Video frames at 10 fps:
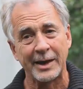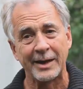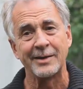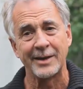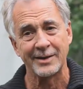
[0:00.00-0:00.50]

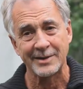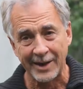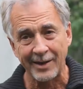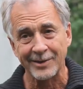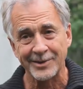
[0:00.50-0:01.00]
and the
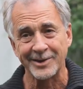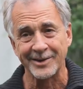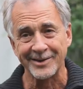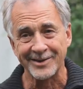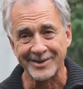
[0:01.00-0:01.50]

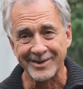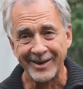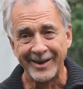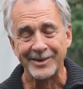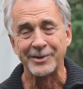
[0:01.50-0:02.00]
intelligence
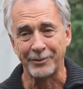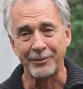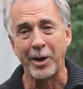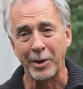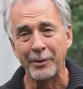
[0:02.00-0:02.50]
to
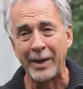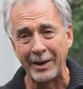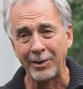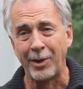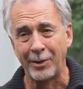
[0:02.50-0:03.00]
follow that
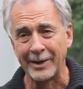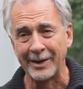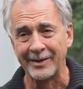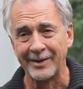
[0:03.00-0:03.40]
longing